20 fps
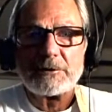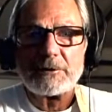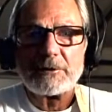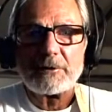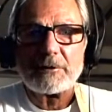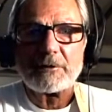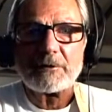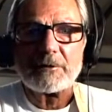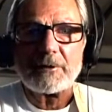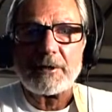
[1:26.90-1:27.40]

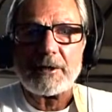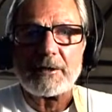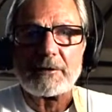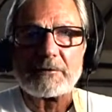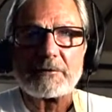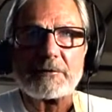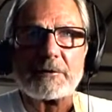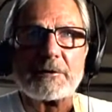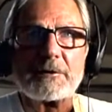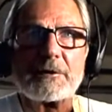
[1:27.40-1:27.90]
and all
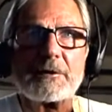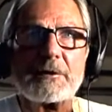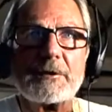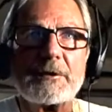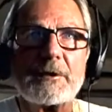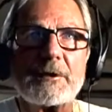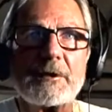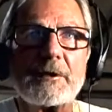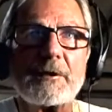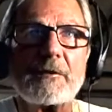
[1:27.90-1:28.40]
that,
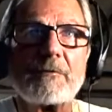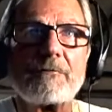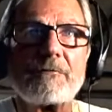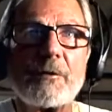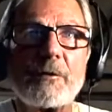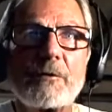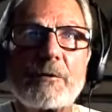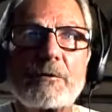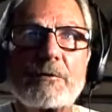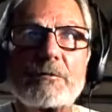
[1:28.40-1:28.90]
and a
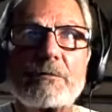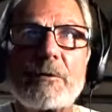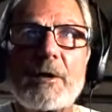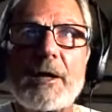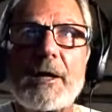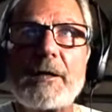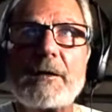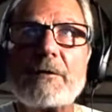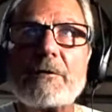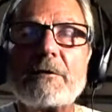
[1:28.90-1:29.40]

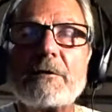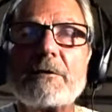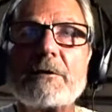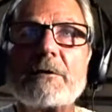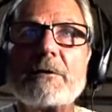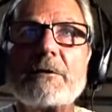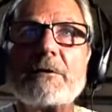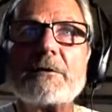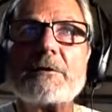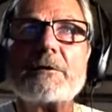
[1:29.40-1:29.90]
Focusrite
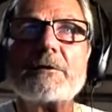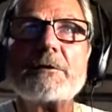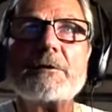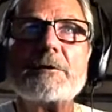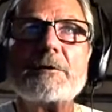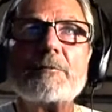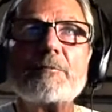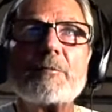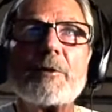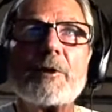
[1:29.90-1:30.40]

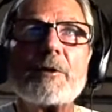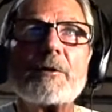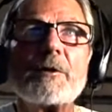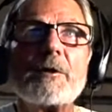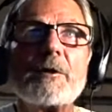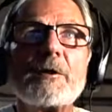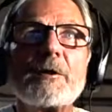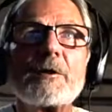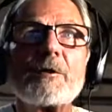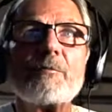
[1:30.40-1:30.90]

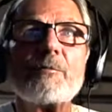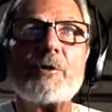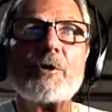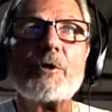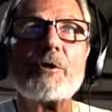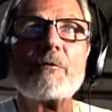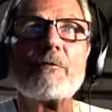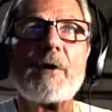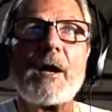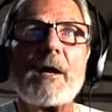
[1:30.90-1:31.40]
plugged in a
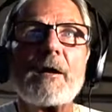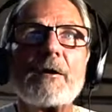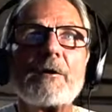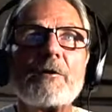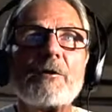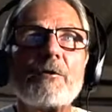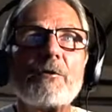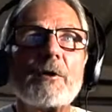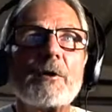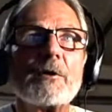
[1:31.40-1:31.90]
computer
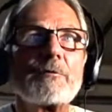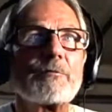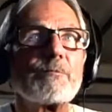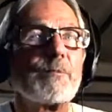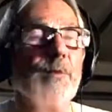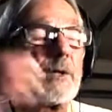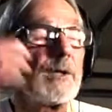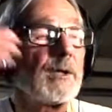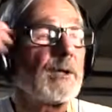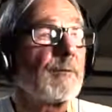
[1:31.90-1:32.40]
via
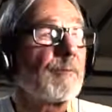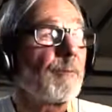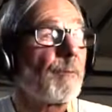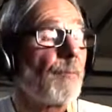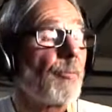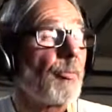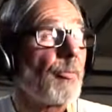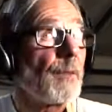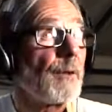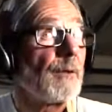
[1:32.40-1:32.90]
USB,
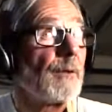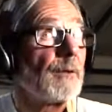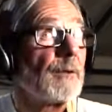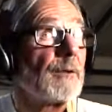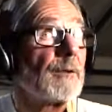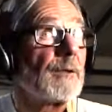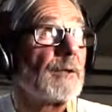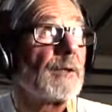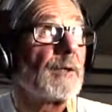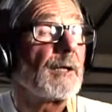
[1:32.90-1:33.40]

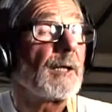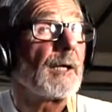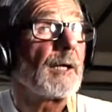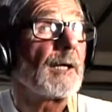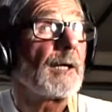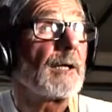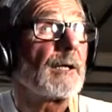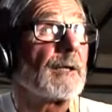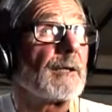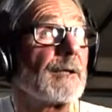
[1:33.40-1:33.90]

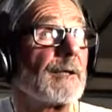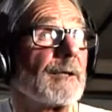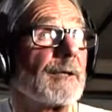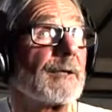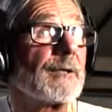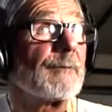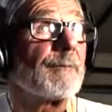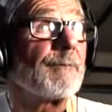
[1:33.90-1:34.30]
and